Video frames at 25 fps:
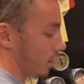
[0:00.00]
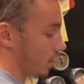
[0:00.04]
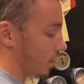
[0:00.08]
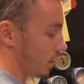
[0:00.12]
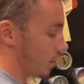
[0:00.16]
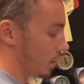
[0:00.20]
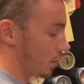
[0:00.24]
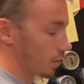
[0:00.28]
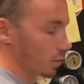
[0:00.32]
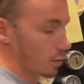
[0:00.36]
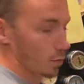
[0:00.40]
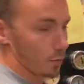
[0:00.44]
a
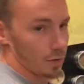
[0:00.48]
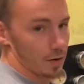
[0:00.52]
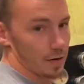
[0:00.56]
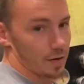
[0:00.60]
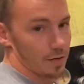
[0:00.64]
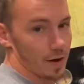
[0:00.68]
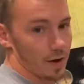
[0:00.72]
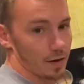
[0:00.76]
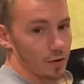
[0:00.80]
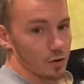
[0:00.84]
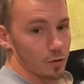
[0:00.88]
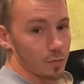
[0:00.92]
little bit of
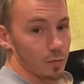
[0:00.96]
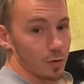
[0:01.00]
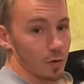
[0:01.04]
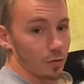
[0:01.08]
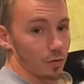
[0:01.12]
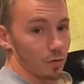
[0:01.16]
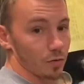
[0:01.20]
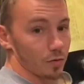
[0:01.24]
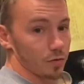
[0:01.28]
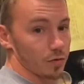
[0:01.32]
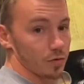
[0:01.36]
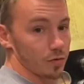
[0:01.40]
extra
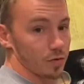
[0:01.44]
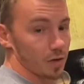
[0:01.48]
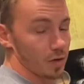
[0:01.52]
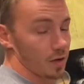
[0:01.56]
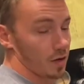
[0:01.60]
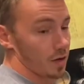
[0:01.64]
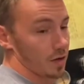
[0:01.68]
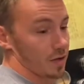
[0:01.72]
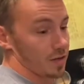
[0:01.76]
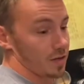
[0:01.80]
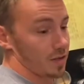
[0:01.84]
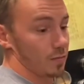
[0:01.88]
minerals.
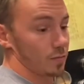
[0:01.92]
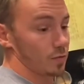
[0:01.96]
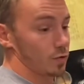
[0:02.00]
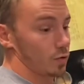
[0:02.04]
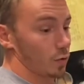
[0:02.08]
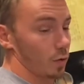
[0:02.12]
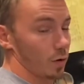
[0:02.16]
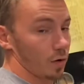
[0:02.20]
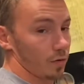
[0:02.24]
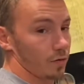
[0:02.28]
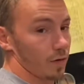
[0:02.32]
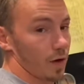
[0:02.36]
Seems to
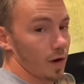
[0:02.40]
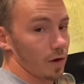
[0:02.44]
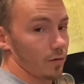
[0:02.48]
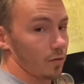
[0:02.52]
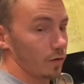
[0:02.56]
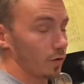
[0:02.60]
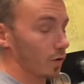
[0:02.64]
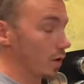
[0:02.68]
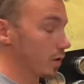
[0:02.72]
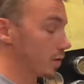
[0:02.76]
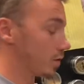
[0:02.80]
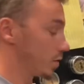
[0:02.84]
work fine for
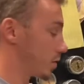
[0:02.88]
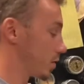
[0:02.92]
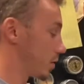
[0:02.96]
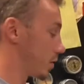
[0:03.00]
us.